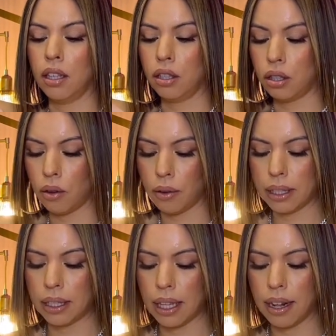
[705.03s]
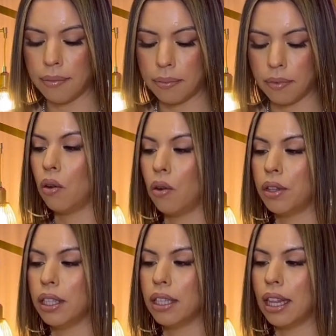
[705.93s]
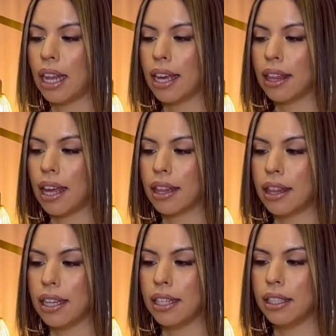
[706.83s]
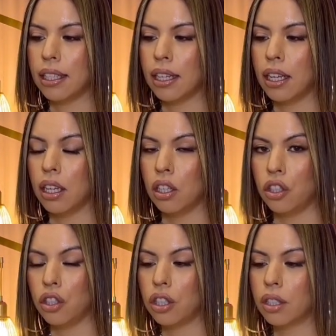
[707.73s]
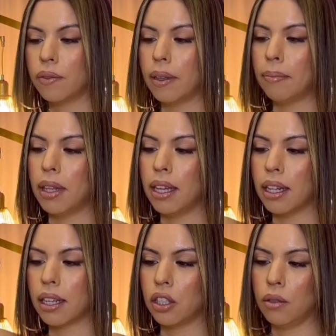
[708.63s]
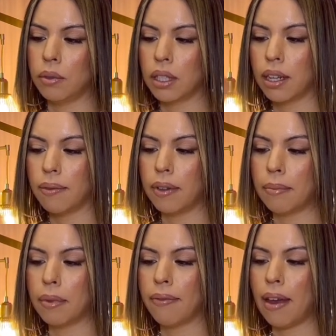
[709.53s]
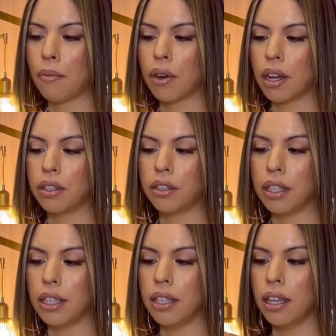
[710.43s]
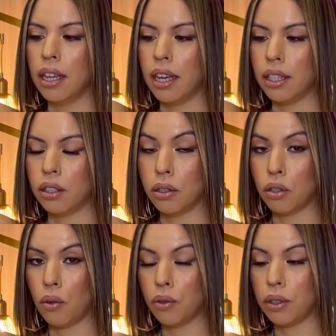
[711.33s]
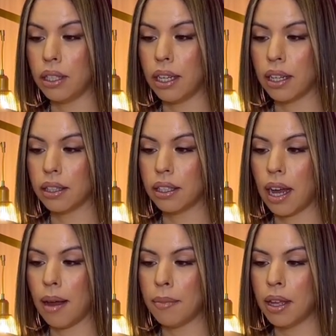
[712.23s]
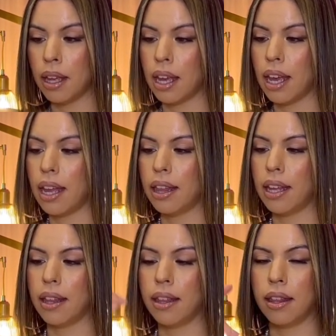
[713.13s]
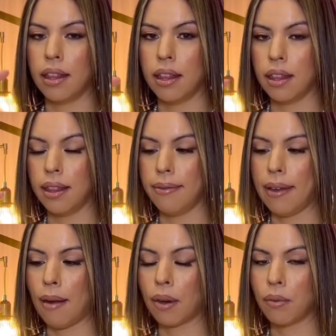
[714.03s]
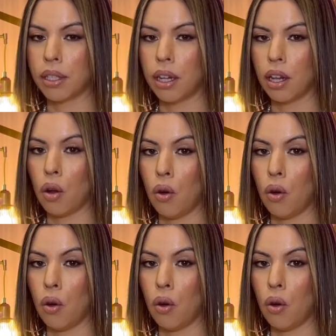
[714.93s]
So instead of holding the line like this, she just flipped it because she was gonna flip the fabric underneath, and so it's holding it on top, and then the fabric was gonna go. So